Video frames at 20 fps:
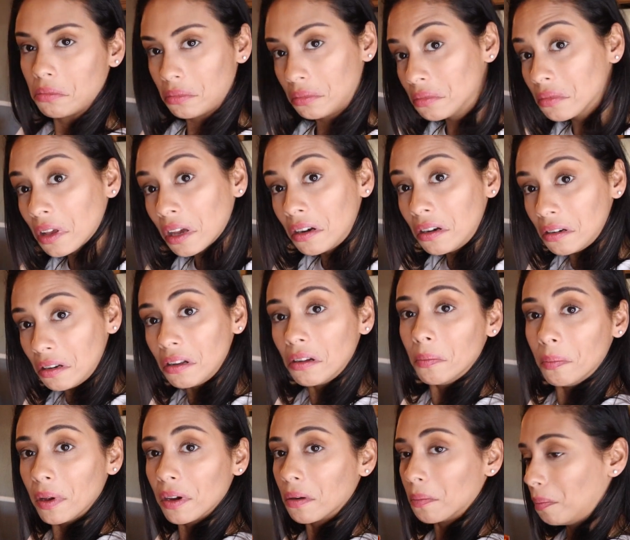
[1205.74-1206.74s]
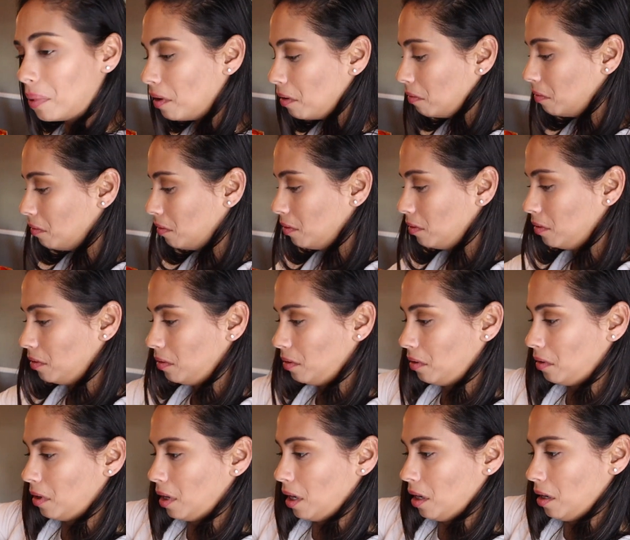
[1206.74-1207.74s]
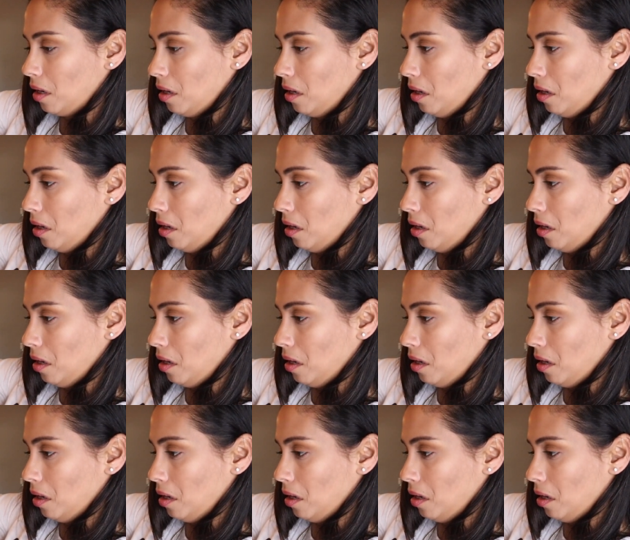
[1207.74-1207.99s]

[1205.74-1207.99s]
I'm gonna need a bigger boat. All right.